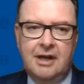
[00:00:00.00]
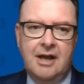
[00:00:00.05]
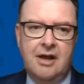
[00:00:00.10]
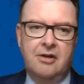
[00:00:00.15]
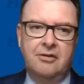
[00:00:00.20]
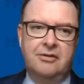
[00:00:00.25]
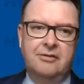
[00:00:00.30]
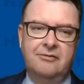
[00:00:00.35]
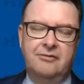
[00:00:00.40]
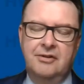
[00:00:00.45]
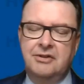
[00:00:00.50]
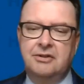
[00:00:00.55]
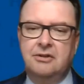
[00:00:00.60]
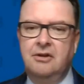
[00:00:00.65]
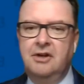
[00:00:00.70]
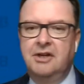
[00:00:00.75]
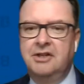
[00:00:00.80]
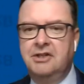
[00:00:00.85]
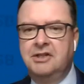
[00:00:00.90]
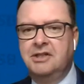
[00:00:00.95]
A health and
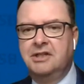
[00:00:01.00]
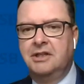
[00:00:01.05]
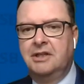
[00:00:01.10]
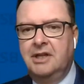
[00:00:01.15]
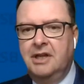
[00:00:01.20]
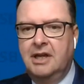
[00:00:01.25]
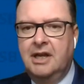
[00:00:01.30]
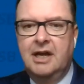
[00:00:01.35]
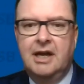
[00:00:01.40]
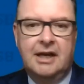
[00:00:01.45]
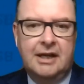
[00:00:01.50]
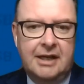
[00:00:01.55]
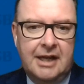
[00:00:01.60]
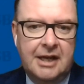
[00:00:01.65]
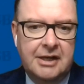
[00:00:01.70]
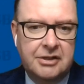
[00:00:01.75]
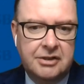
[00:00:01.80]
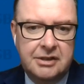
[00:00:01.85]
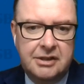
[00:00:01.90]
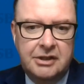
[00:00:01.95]
physical
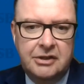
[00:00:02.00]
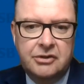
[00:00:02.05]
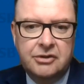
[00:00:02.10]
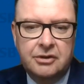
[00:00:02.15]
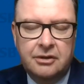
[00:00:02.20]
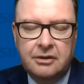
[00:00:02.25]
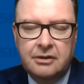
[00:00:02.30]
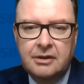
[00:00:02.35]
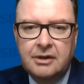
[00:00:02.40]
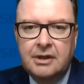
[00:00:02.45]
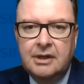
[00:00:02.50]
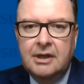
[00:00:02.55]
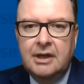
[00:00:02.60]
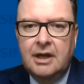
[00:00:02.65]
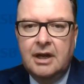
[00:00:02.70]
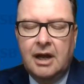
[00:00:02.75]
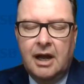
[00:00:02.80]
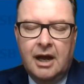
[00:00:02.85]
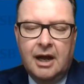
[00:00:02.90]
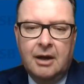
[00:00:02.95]
education teacher
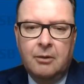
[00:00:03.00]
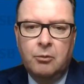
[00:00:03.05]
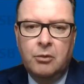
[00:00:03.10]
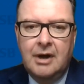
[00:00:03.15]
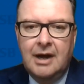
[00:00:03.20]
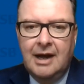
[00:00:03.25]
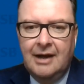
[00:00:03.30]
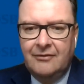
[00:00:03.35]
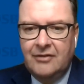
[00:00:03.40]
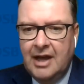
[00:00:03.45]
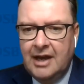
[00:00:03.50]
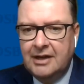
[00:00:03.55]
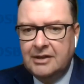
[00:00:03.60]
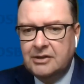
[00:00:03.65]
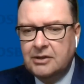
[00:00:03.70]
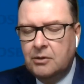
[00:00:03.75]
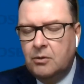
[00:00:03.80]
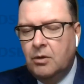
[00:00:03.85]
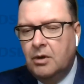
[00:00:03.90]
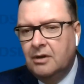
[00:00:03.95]
uh, will have that
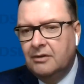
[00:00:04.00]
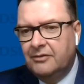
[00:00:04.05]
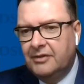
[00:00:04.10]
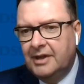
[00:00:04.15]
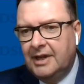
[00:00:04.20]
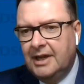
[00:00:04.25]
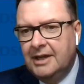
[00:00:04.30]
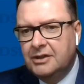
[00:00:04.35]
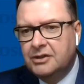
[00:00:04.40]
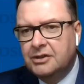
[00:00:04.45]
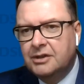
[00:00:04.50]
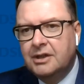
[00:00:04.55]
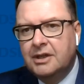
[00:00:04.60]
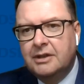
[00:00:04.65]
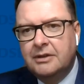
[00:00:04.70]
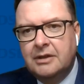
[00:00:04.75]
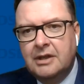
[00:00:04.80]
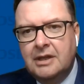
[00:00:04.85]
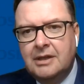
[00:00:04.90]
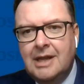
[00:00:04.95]
as a
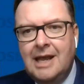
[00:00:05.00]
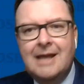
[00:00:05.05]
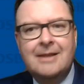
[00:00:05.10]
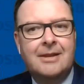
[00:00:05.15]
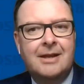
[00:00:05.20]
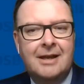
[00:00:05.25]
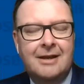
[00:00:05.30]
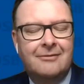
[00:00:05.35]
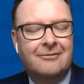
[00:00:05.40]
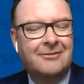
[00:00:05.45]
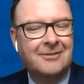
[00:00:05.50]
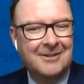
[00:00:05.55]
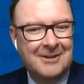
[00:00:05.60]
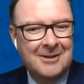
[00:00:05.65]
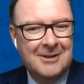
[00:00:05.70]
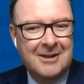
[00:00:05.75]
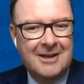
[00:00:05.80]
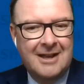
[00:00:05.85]
qualification, and, and they've